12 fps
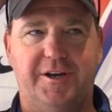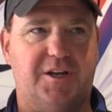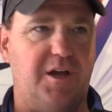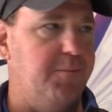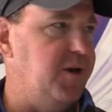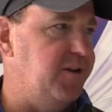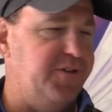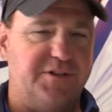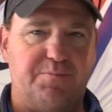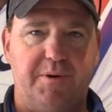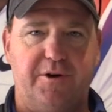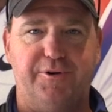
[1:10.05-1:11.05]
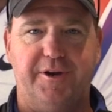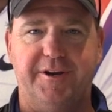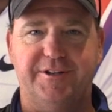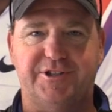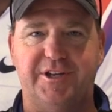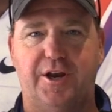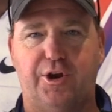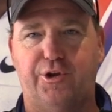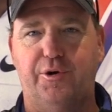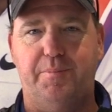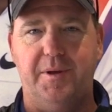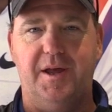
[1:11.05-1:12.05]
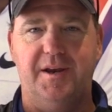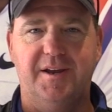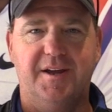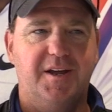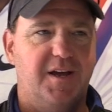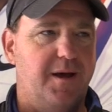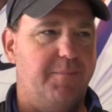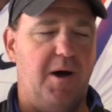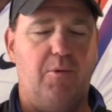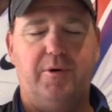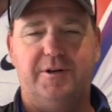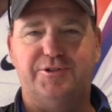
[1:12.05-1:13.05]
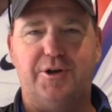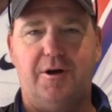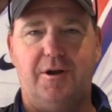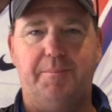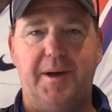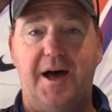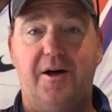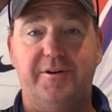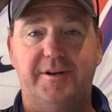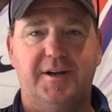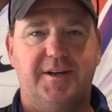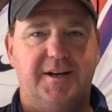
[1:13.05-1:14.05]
to come into this building and see a little bit about what it's all about.